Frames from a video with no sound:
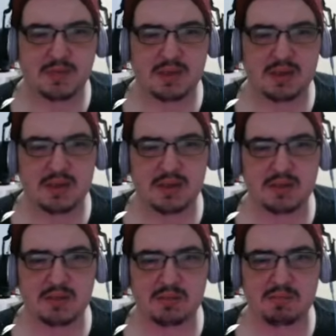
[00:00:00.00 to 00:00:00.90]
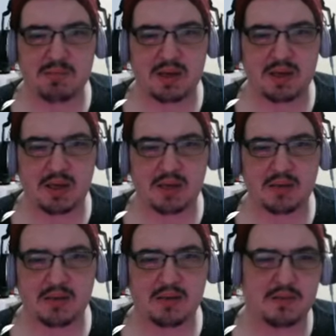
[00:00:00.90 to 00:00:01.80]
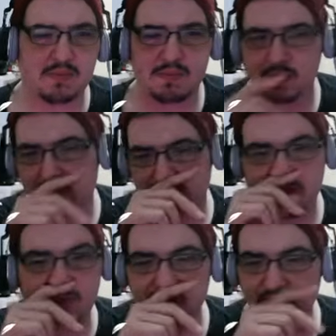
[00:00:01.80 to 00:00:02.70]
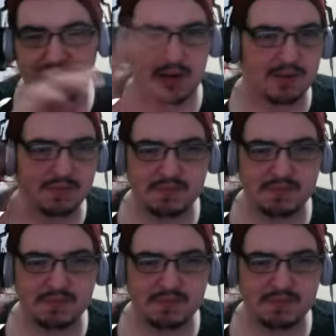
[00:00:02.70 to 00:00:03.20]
Like, it just made everything.